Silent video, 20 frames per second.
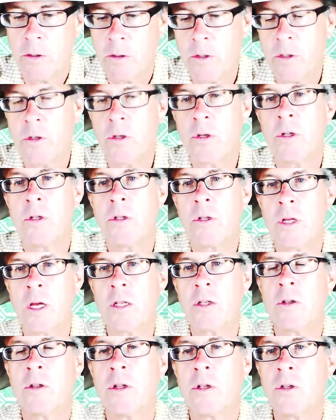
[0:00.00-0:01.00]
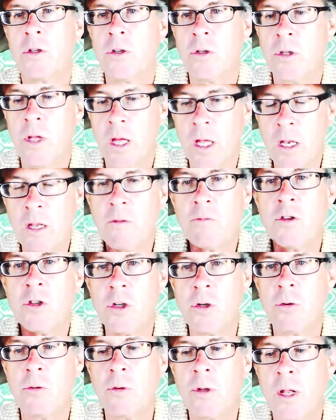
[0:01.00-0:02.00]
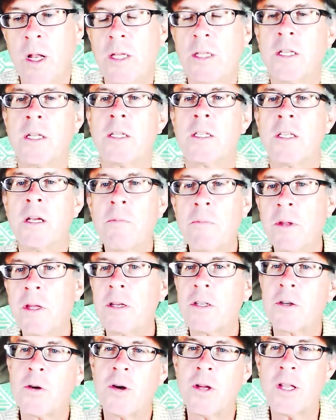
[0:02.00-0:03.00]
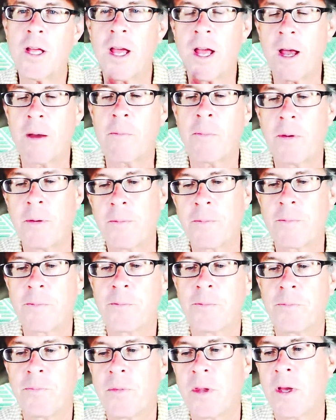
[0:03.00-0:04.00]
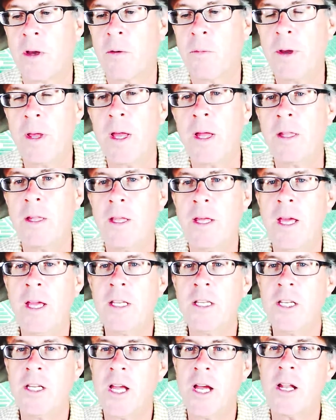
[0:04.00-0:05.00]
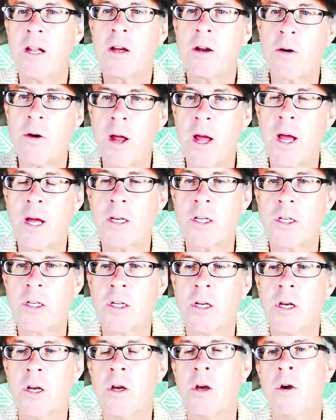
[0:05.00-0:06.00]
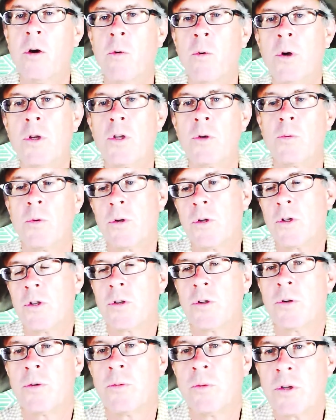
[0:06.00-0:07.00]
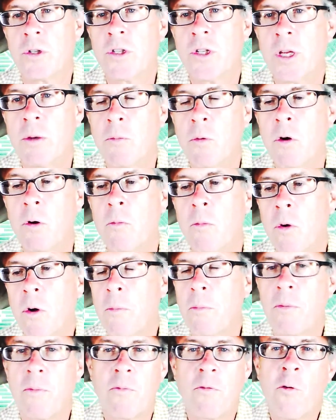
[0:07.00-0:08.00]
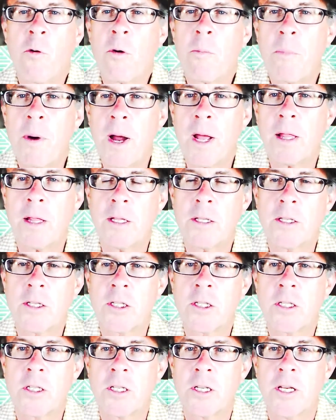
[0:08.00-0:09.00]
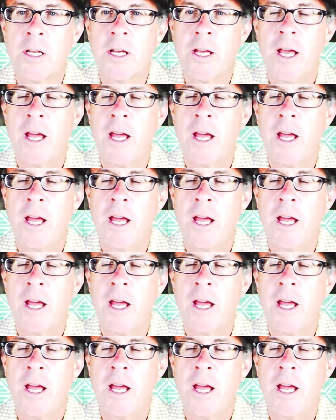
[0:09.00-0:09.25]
To the, get to the, the end of June. and I said, something is going to happen. We had the Asiana crash, which was, we are seeing more and more, four pilots,